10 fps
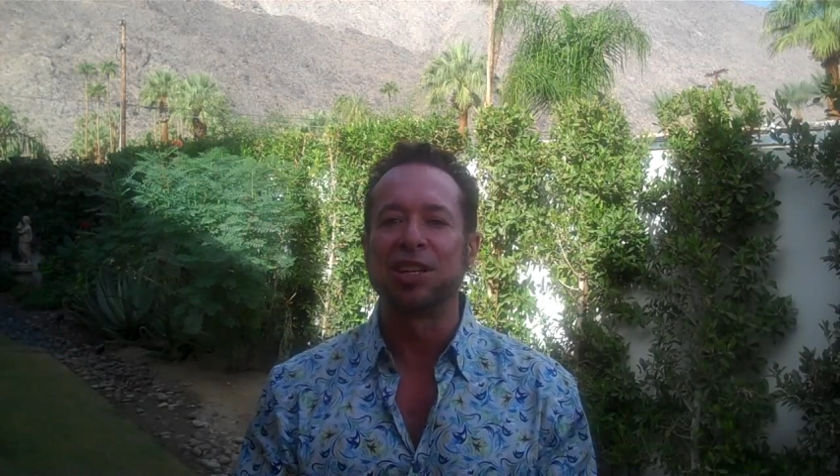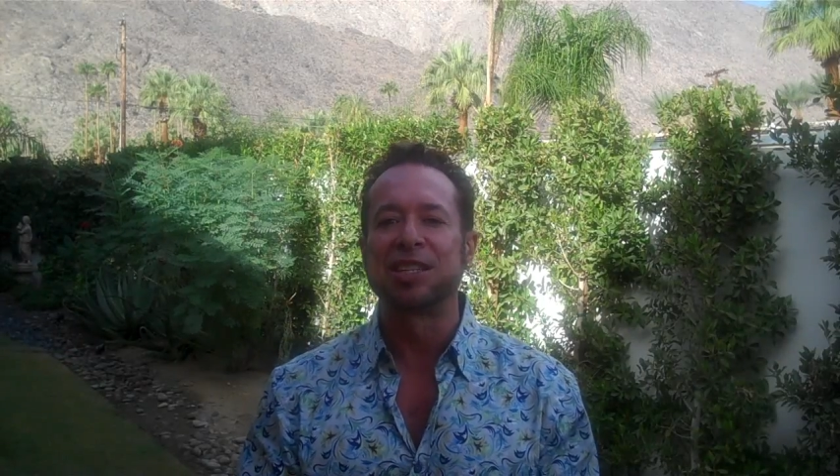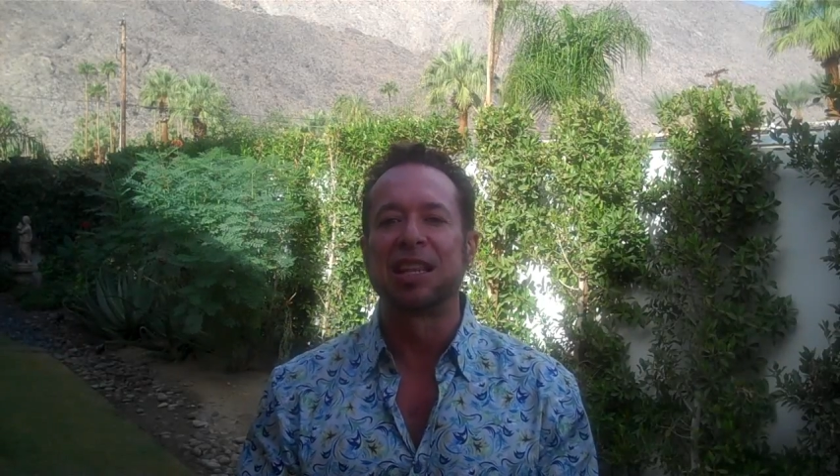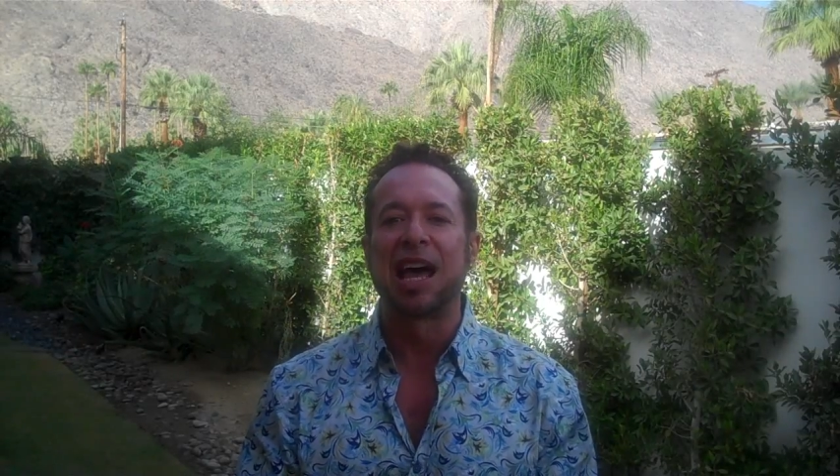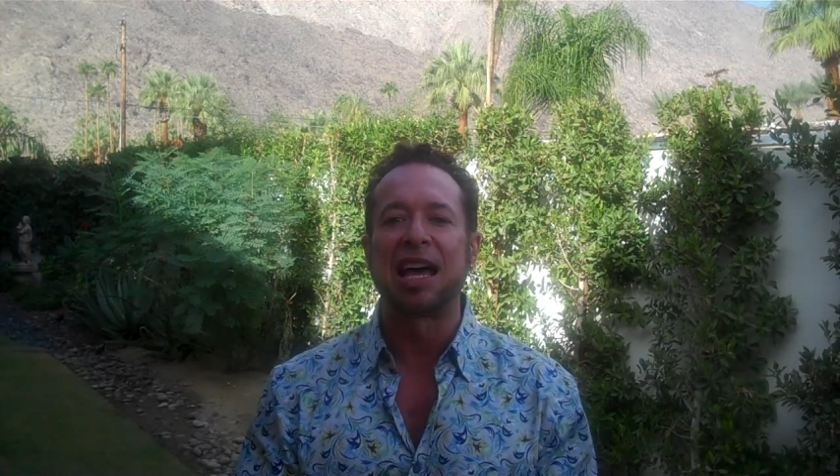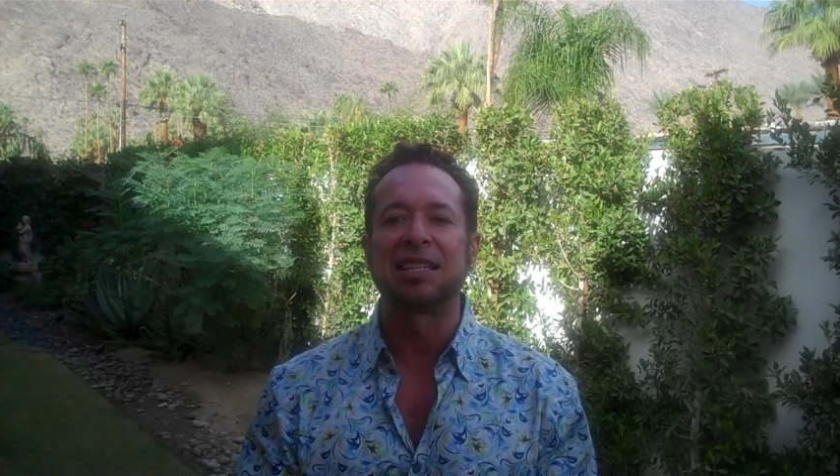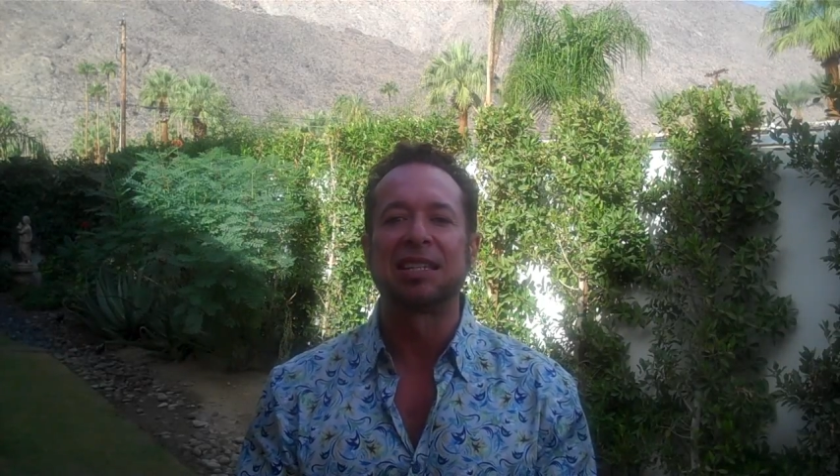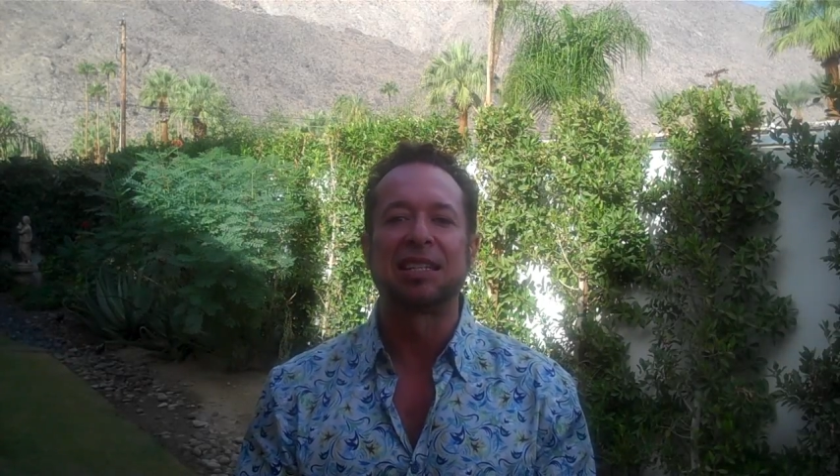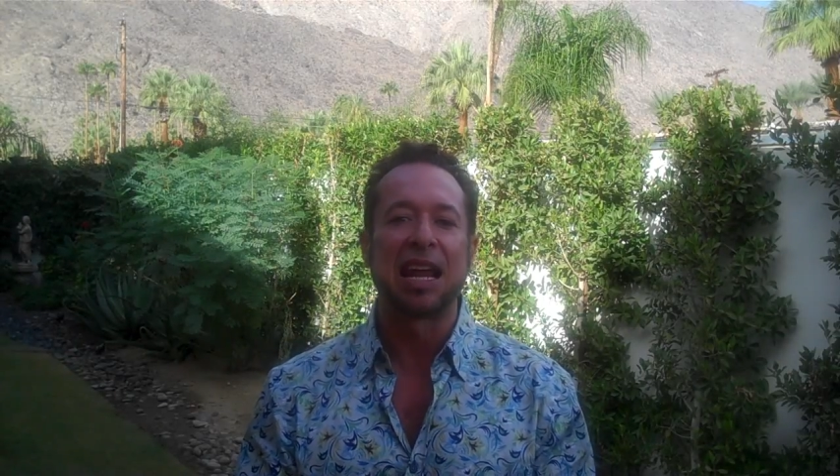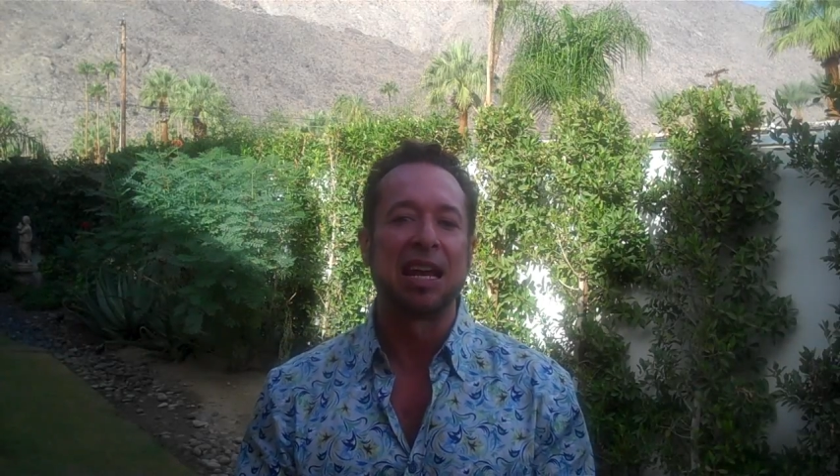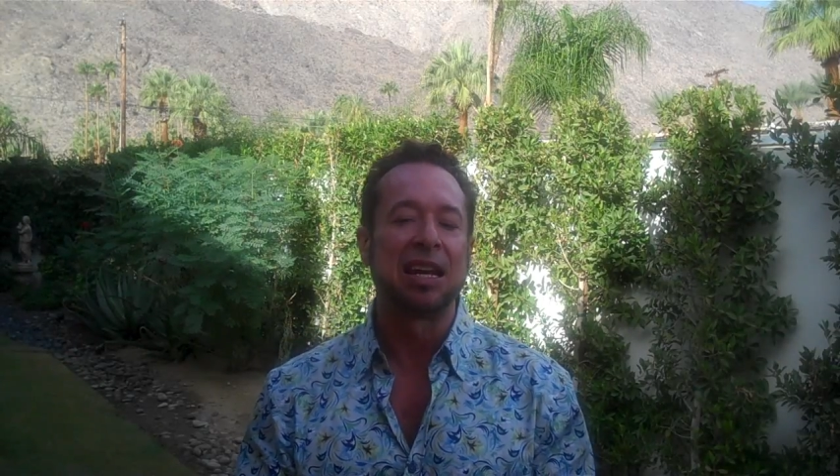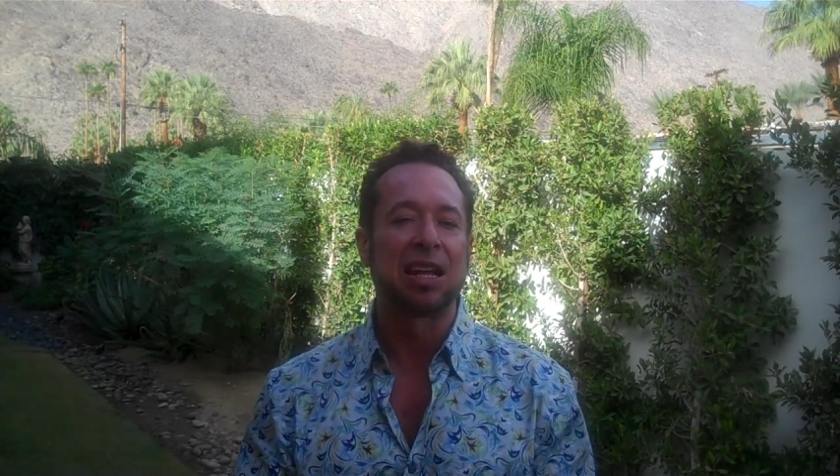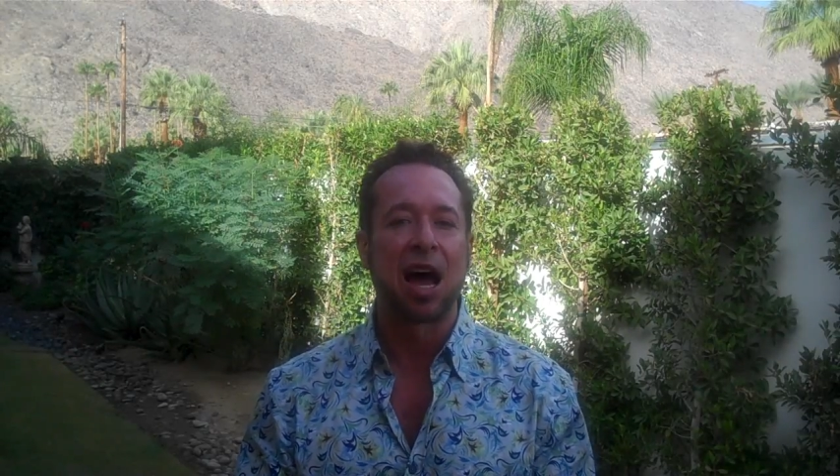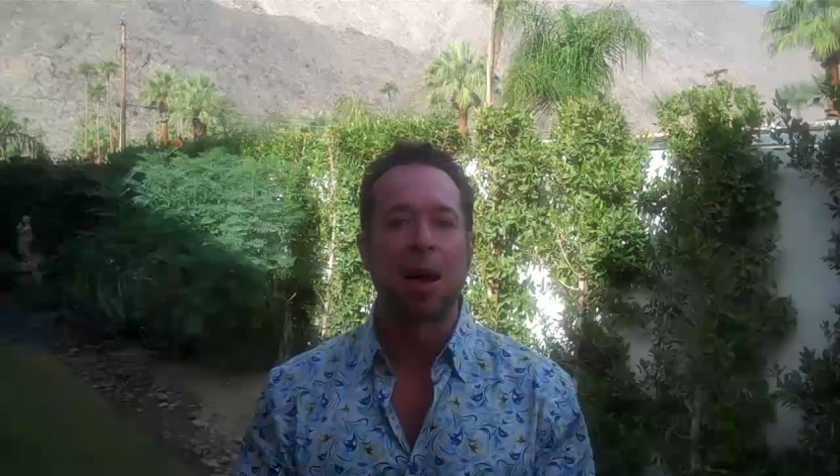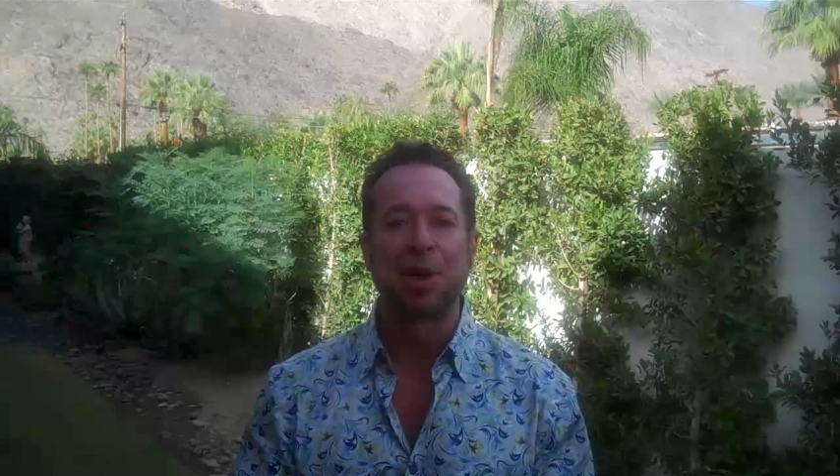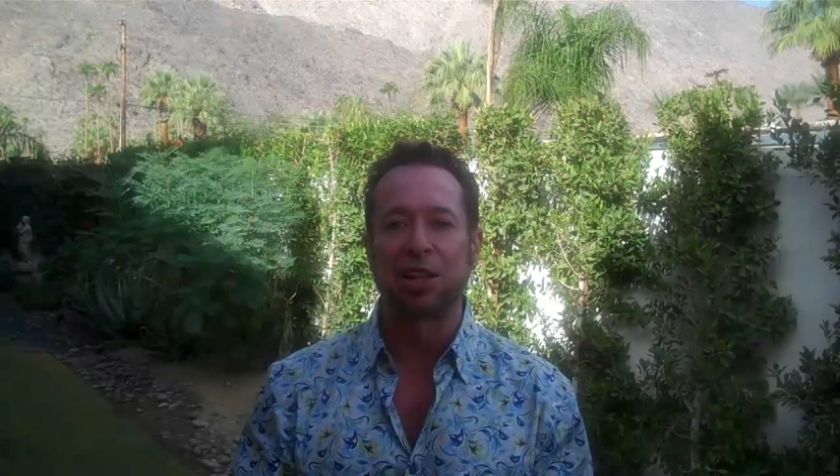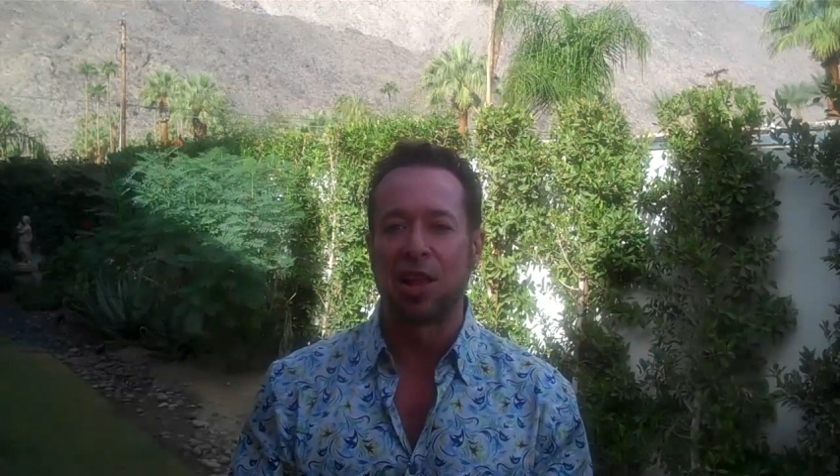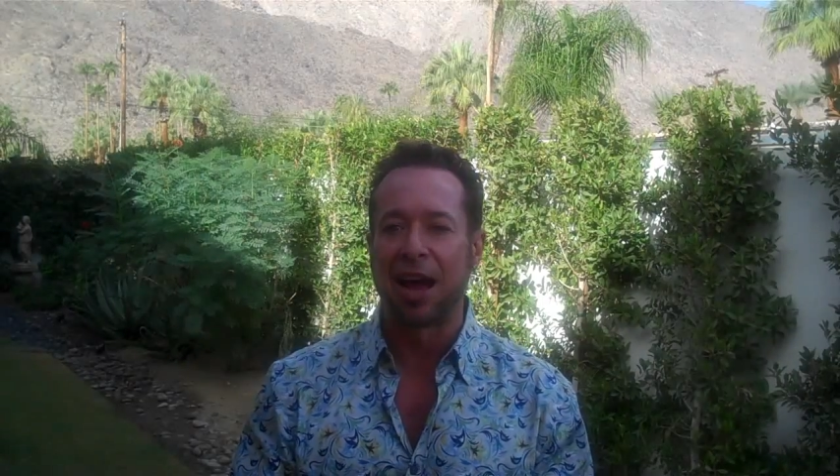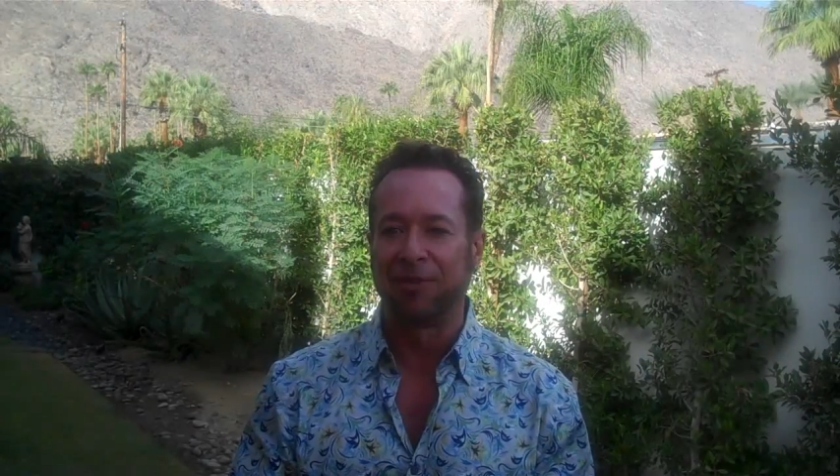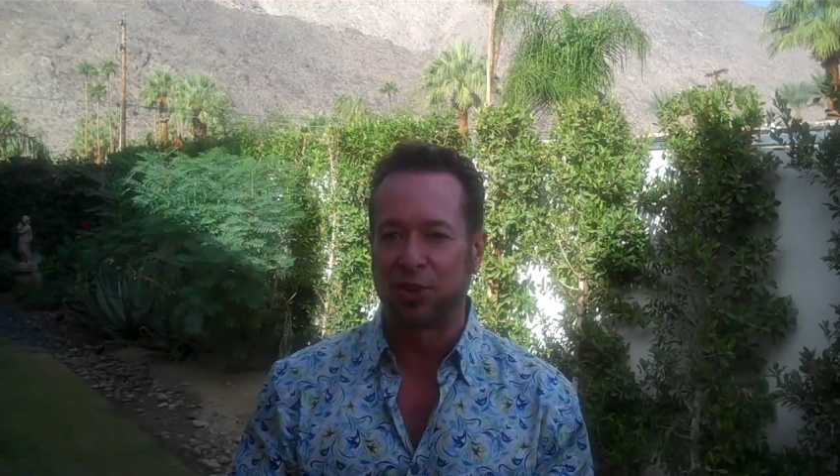is the Last Standing Comic
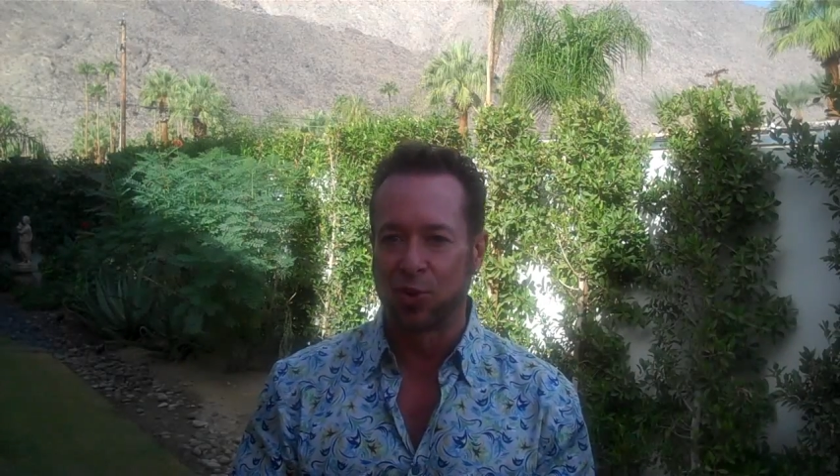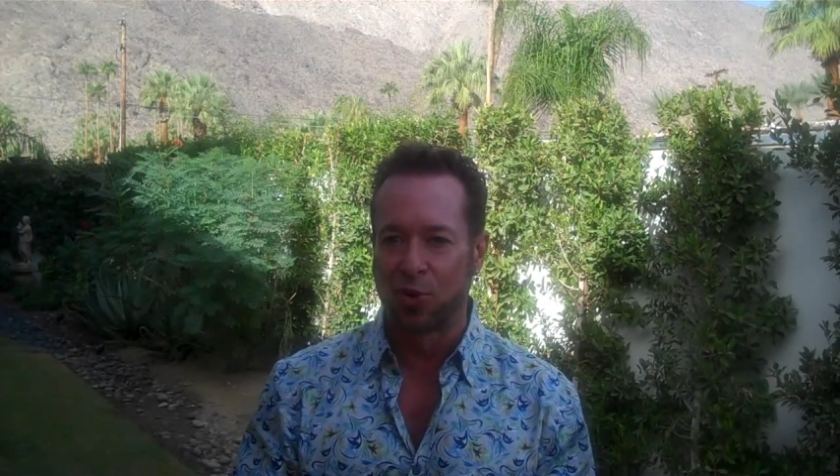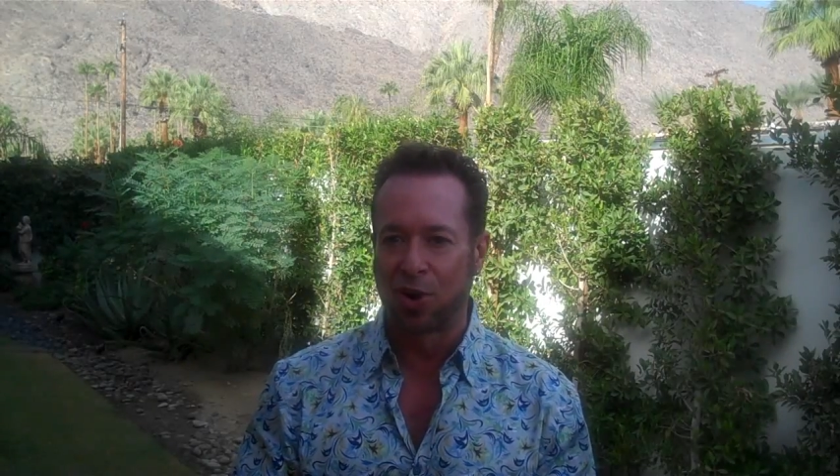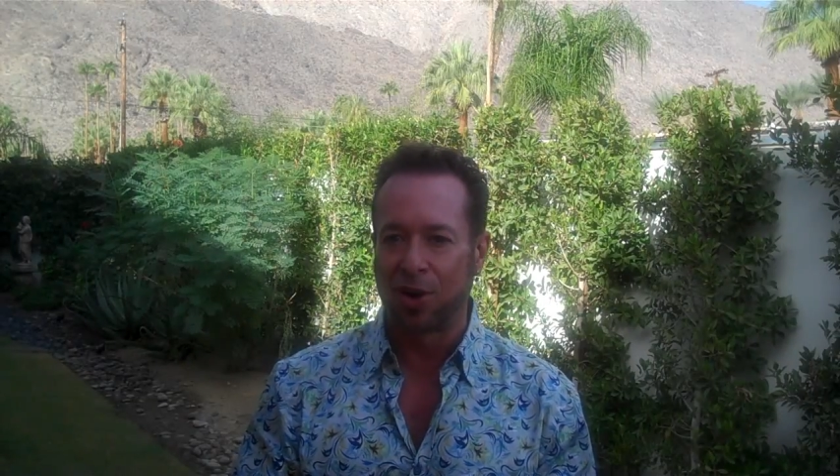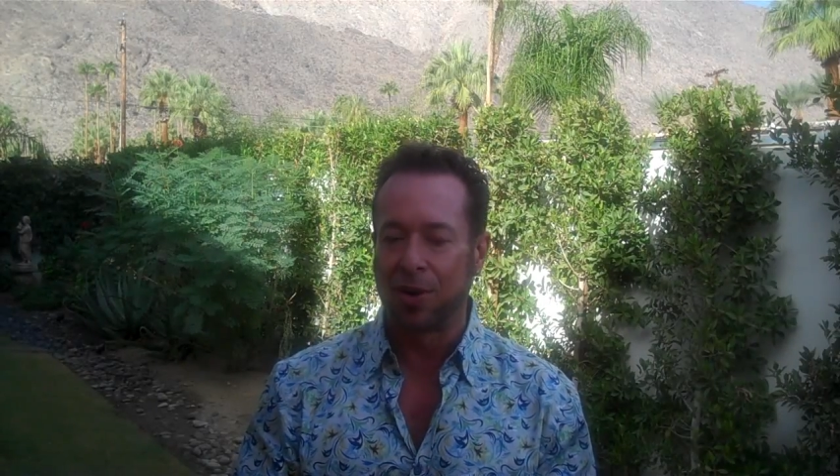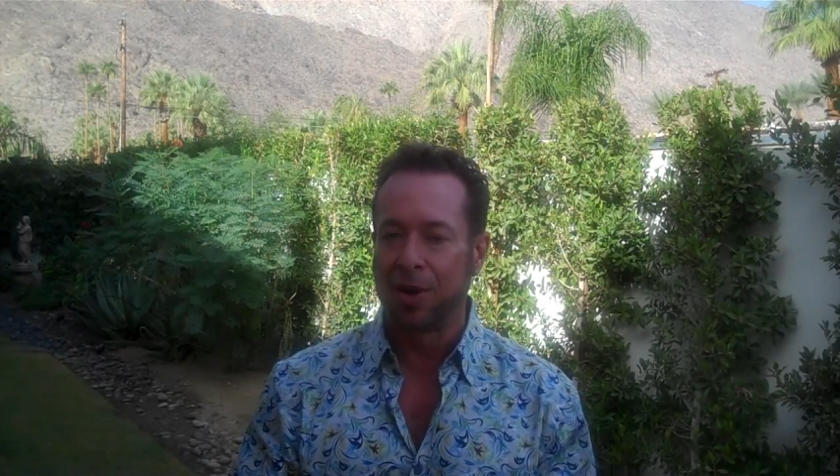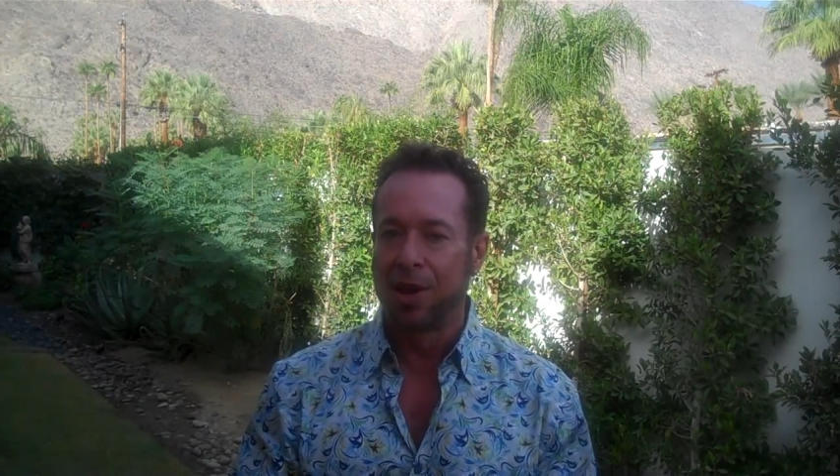Live Tour.